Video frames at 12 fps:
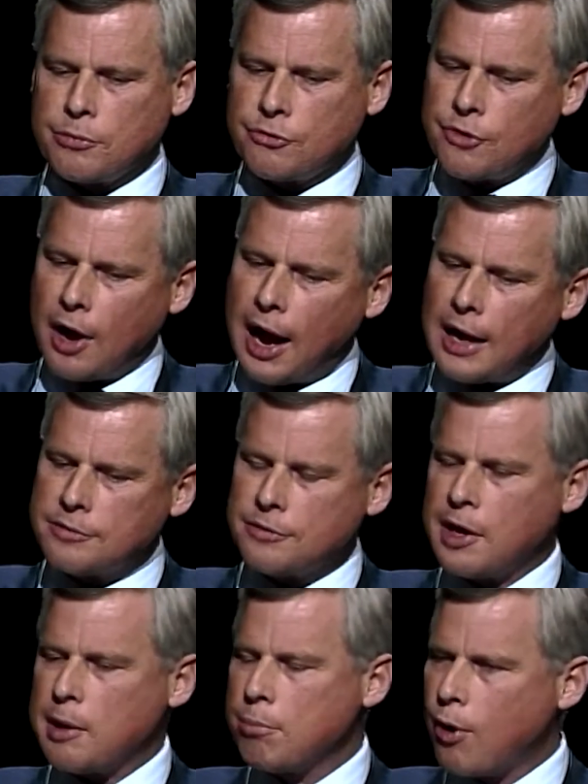shots,
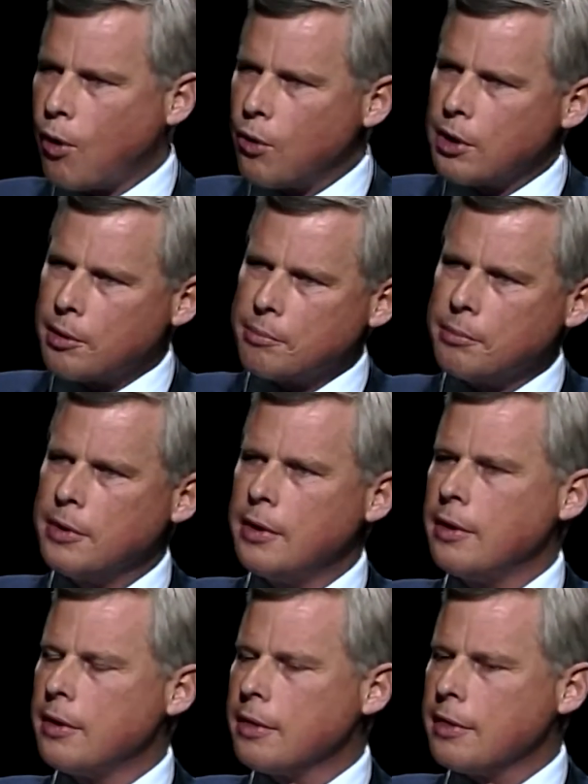they poke them,
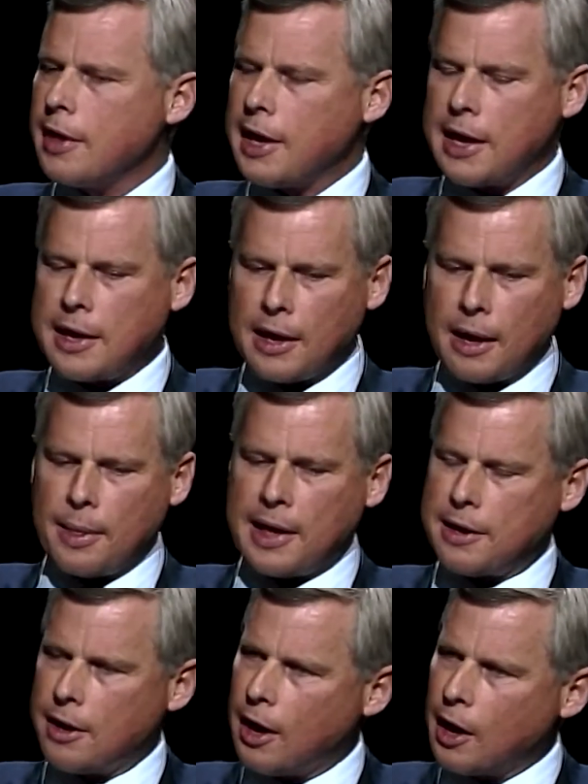they
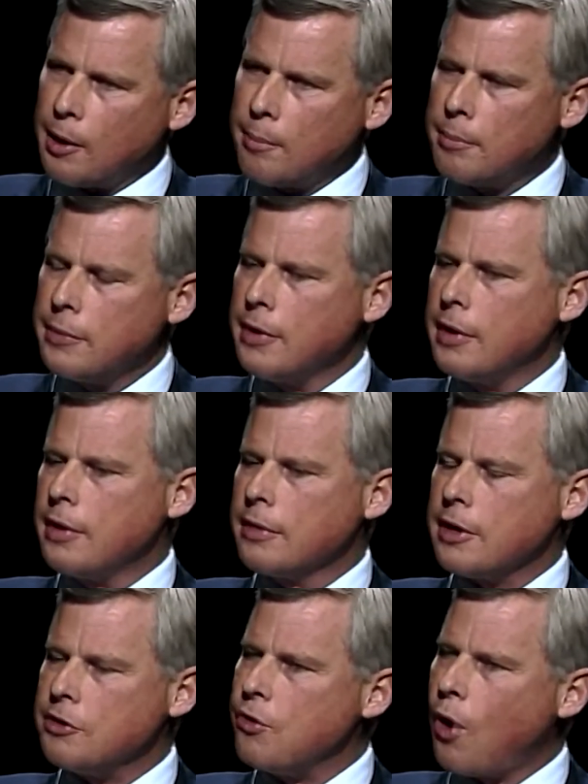cut them,
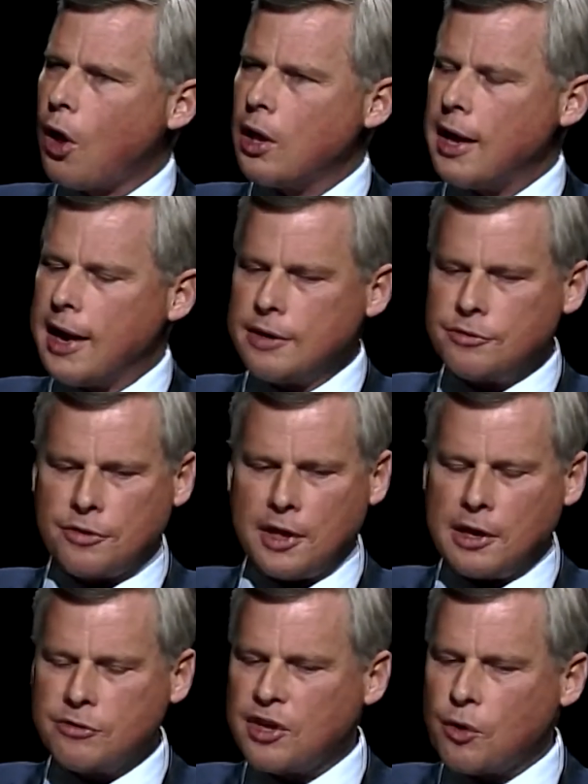they do all kinds of
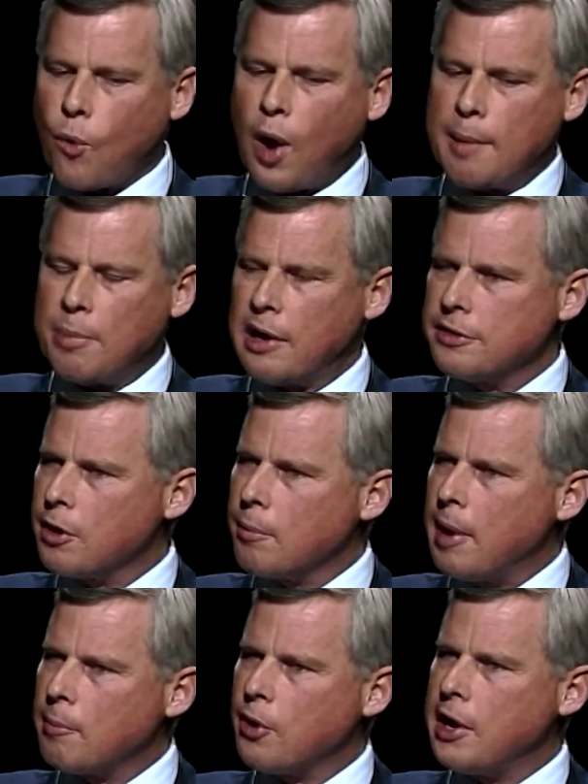things, then wipe out their
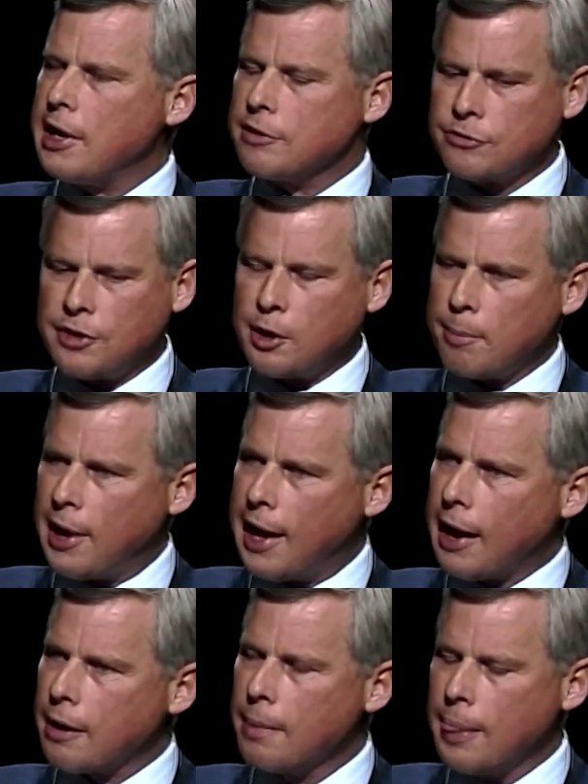memory and send them
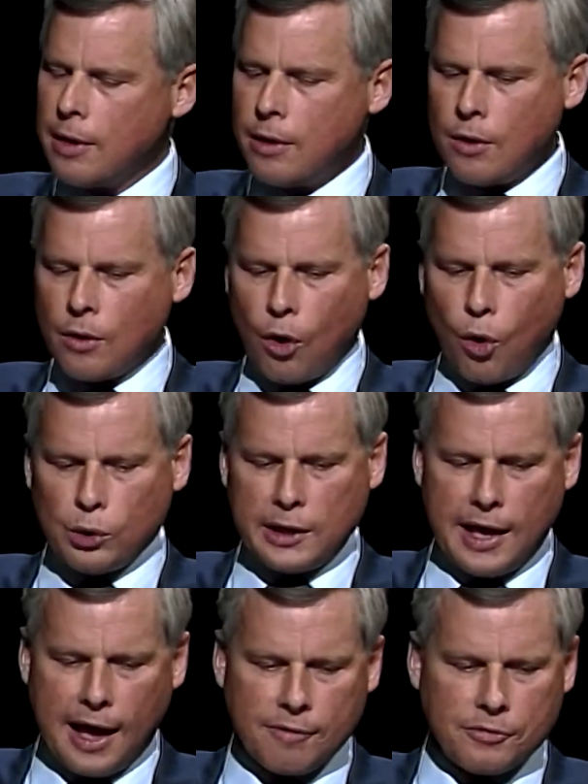back.
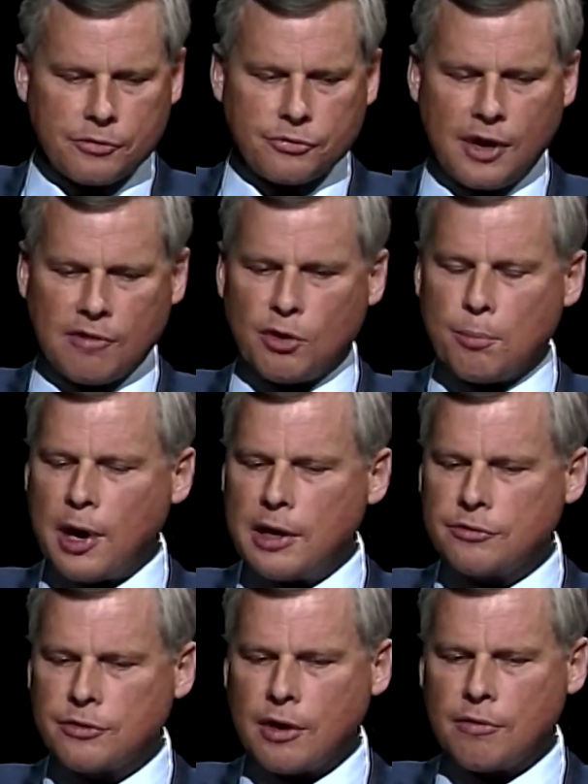Only after several
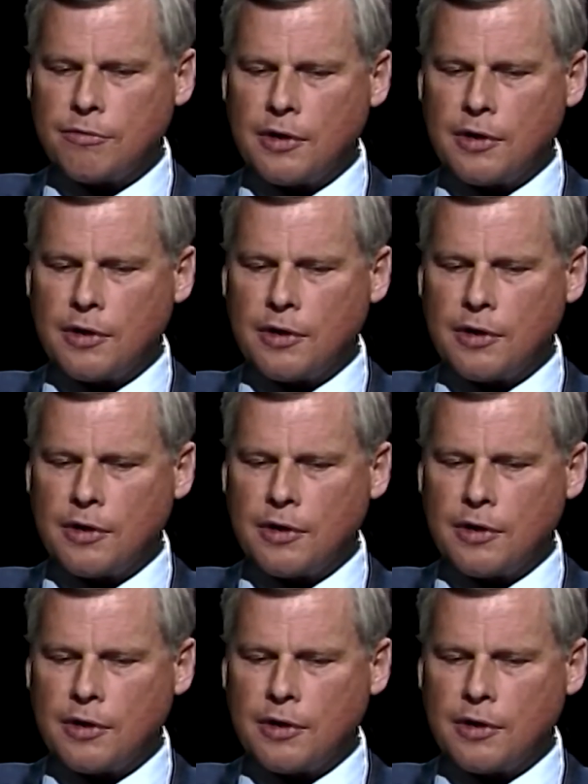months of